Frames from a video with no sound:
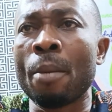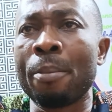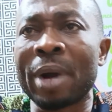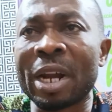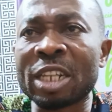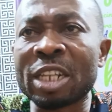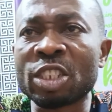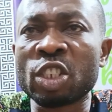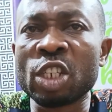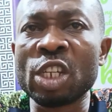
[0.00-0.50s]

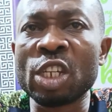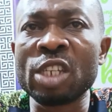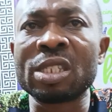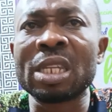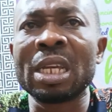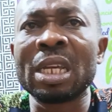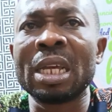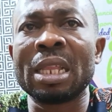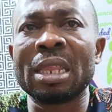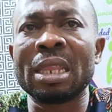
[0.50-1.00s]

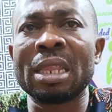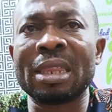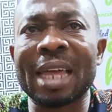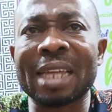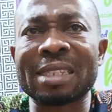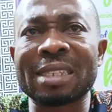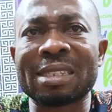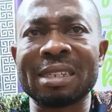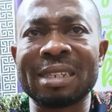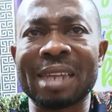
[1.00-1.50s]
branches
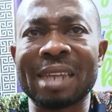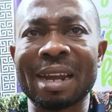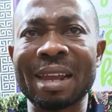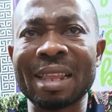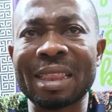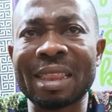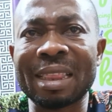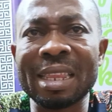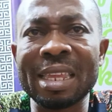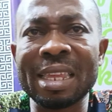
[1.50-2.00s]
that
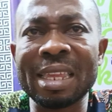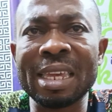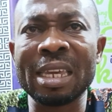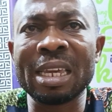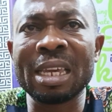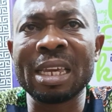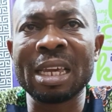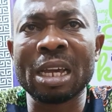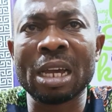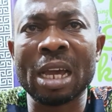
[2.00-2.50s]

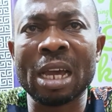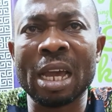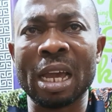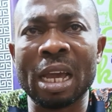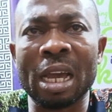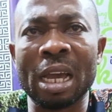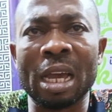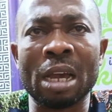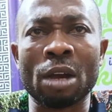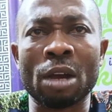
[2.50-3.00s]
directly
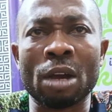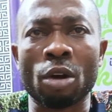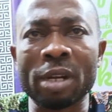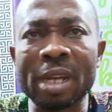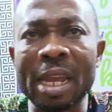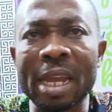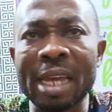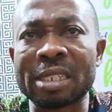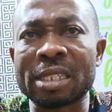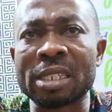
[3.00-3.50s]

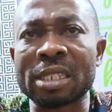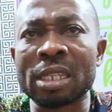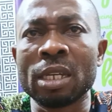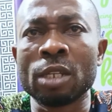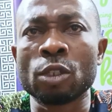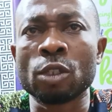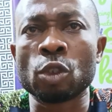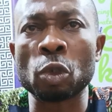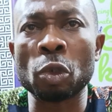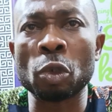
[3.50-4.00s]
connect
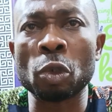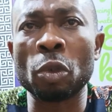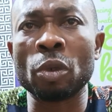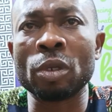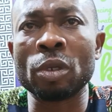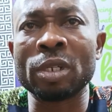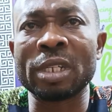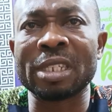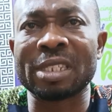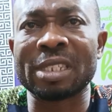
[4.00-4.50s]

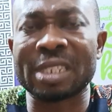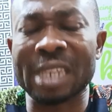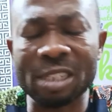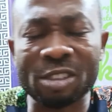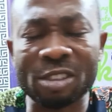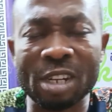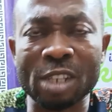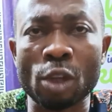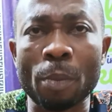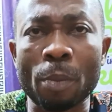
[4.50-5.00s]
to the
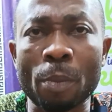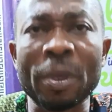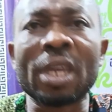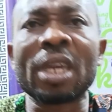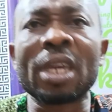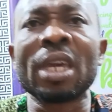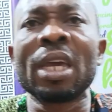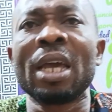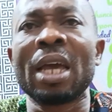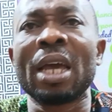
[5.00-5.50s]
central topic,
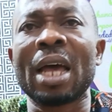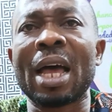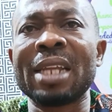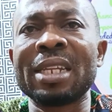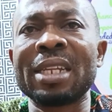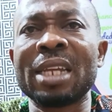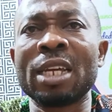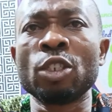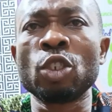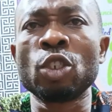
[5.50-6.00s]

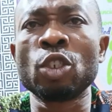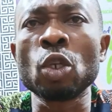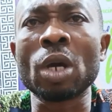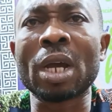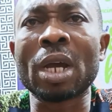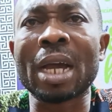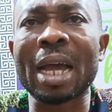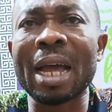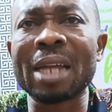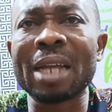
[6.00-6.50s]
and
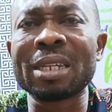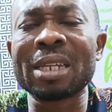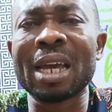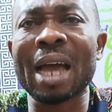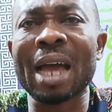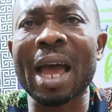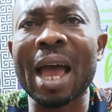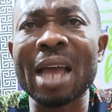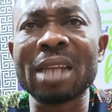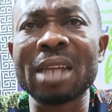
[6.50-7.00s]
you can
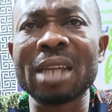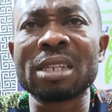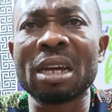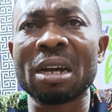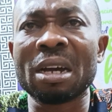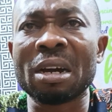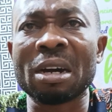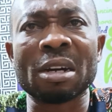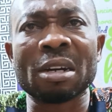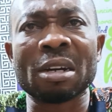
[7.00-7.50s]
add
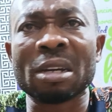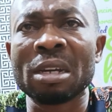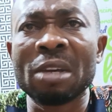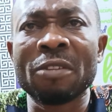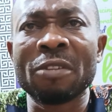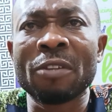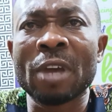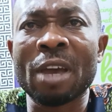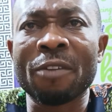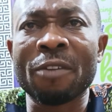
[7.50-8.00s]

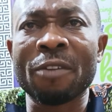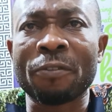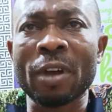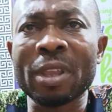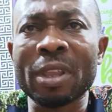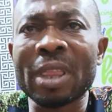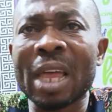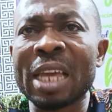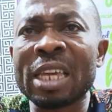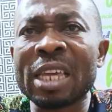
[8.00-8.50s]

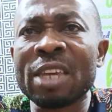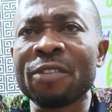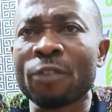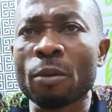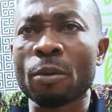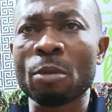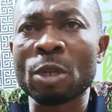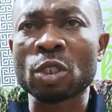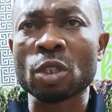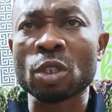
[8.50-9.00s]
further
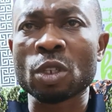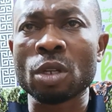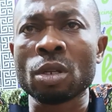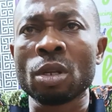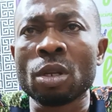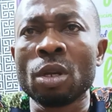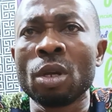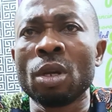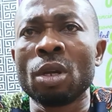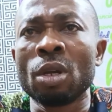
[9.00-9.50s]

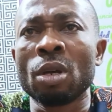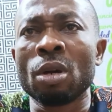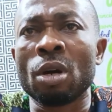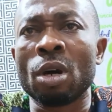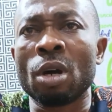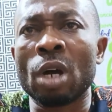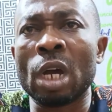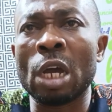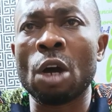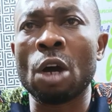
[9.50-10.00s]
information
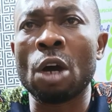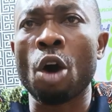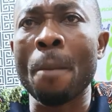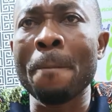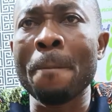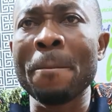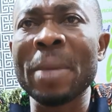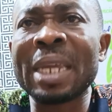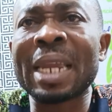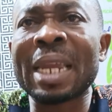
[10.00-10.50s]

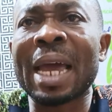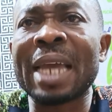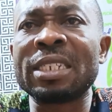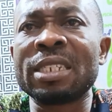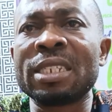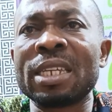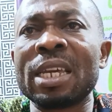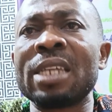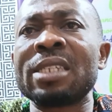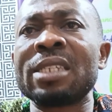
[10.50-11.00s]
on main
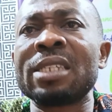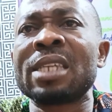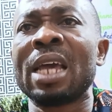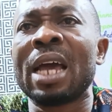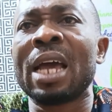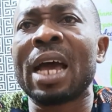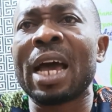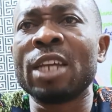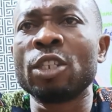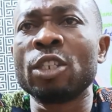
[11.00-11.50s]
ideas,
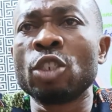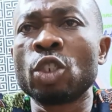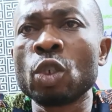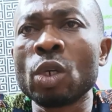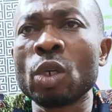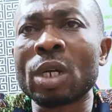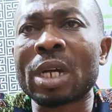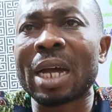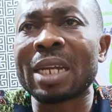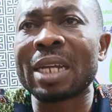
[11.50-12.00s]
and
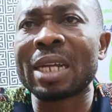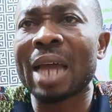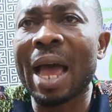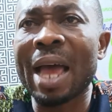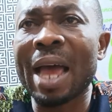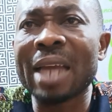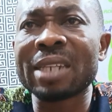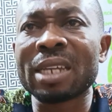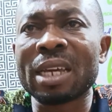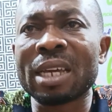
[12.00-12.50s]
you can
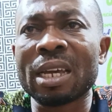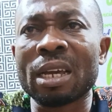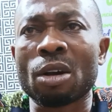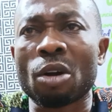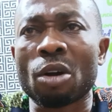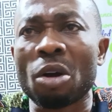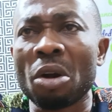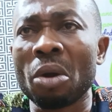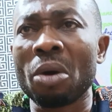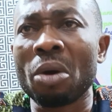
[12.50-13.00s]

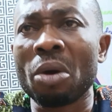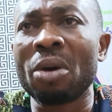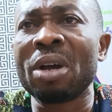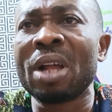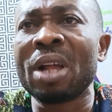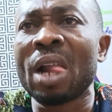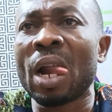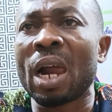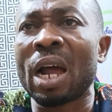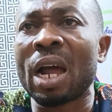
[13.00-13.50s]
add
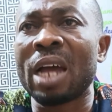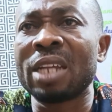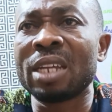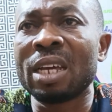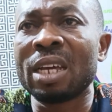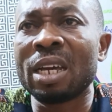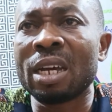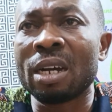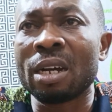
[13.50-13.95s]
color and